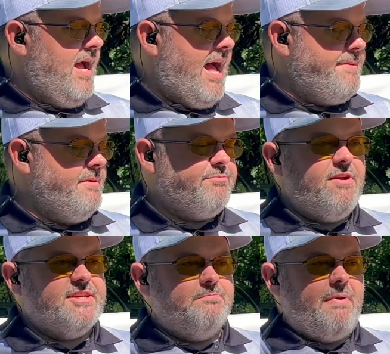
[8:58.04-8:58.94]
I'm
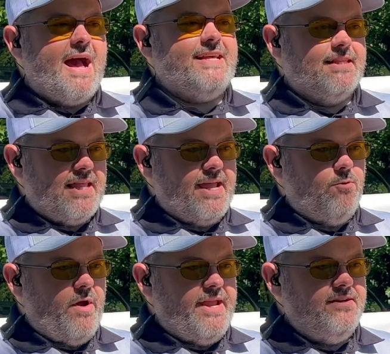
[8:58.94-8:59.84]
impressed by the
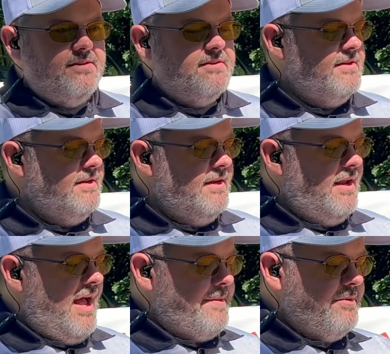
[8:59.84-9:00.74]
lightweight.
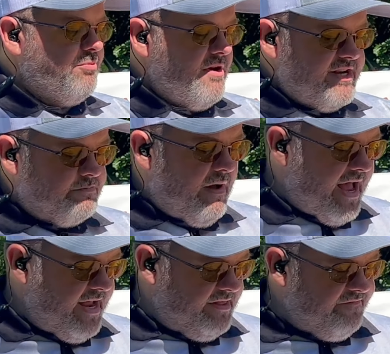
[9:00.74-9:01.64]
I'm impressed
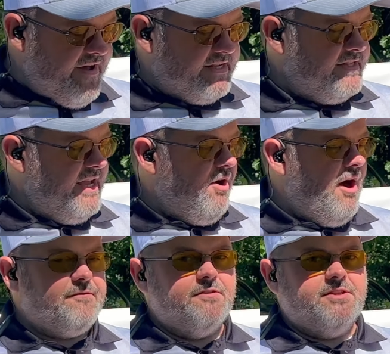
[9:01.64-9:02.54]
by the fact that they
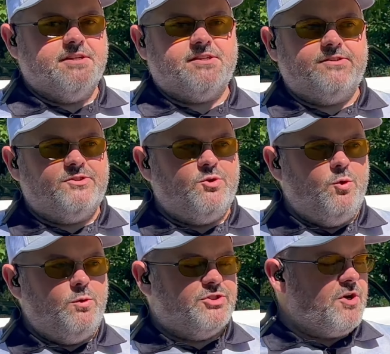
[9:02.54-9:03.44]
offer this
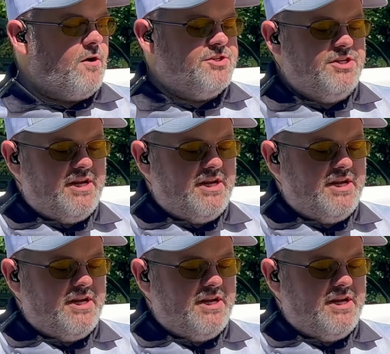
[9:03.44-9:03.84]
dual charging